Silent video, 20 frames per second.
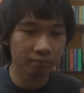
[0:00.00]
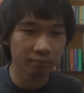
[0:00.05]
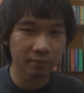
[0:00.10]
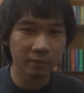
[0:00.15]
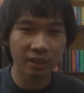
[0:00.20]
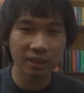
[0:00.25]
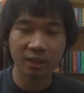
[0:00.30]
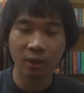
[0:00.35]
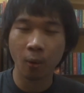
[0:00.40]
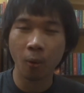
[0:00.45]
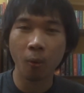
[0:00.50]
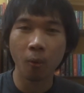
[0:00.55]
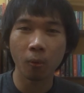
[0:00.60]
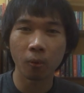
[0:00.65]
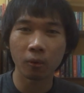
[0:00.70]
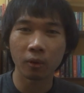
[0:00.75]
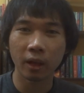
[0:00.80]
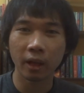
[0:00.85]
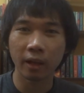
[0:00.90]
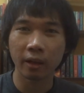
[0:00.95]
this
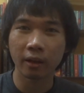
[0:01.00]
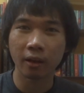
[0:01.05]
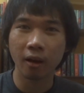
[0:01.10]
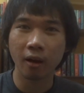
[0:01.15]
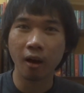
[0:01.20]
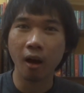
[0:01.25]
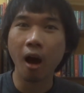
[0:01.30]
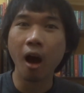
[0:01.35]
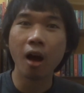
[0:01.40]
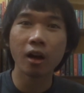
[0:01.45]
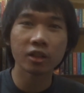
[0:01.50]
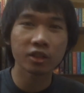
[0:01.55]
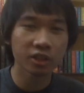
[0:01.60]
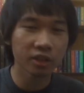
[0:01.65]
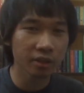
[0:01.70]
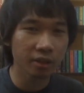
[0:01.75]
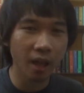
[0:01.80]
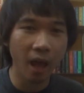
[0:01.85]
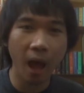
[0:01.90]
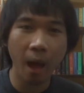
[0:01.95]
whole, like,
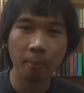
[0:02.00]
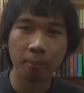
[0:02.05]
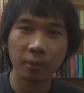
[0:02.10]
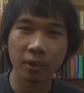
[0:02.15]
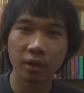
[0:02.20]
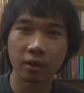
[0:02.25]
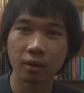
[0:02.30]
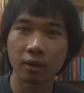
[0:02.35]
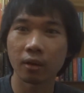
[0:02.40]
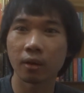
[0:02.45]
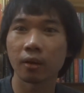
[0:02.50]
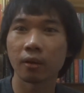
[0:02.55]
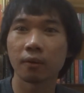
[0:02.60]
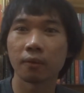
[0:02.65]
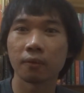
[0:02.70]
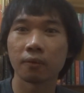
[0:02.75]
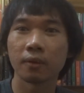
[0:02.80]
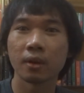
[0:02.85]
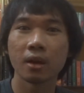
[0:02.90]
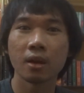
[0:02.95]
auction happened
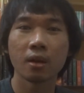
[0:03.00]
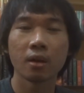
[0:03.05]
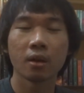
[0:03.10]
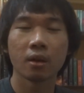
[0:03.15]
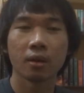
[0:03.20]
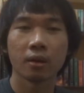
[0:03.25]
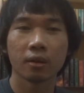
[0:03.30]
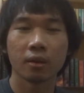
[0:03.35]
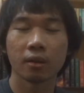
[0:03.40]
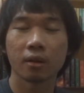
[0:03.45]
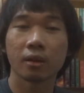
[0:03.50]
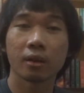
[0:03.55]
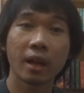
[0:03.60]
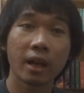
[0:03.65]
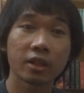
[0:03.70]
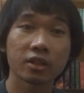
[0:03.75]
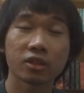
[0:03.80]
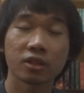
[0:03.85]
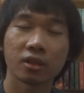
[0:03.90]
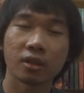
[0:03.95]
of the art
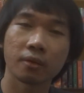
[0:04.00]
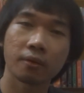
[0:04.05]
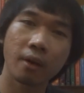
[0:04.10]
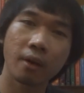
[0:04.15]
collection